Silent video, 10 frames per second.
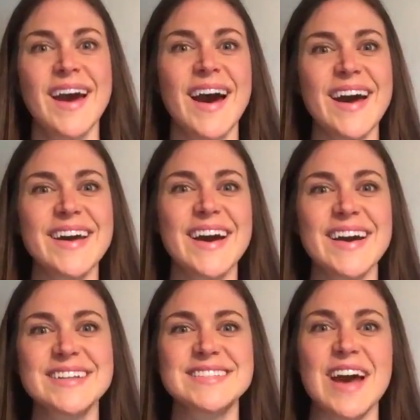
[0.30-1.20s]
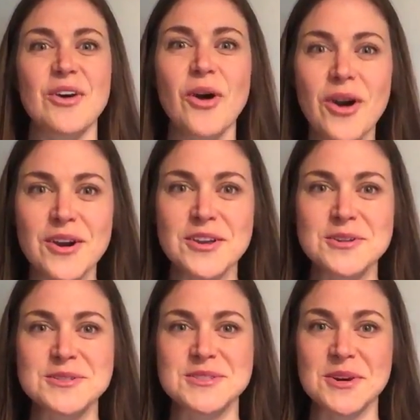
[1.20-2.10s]
Hi guys, how are
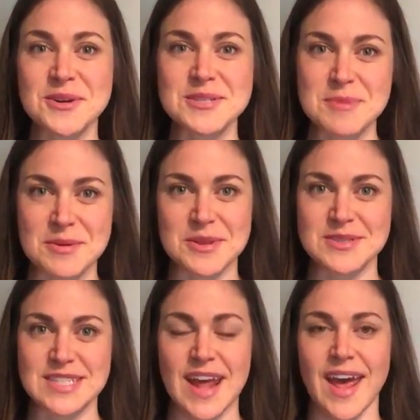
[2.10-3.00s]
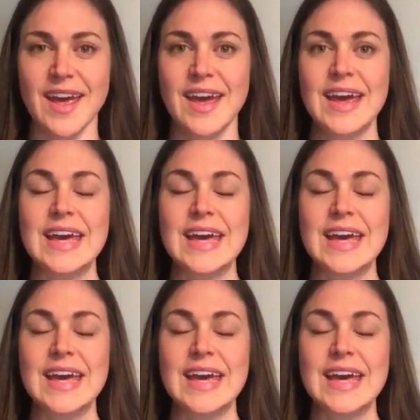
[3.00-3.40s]
you? So good to be with you today.